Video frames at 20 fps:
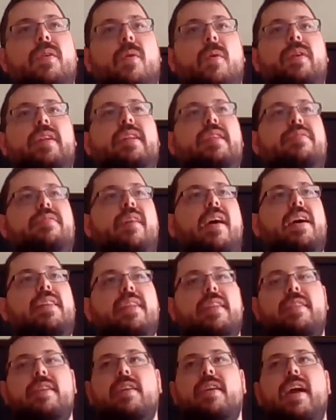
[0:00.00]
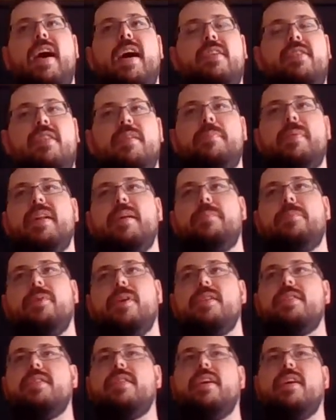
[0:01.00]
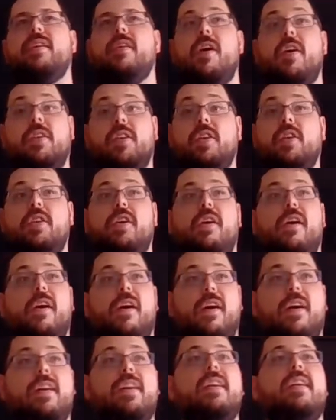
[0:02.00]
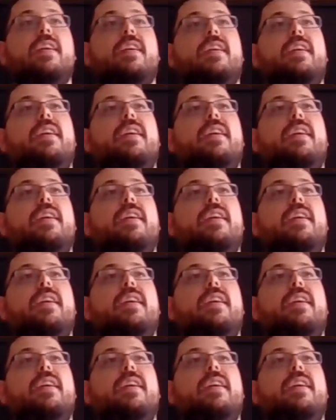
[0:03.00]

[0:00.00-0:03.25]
only to find that there had actually been a bridge there all along,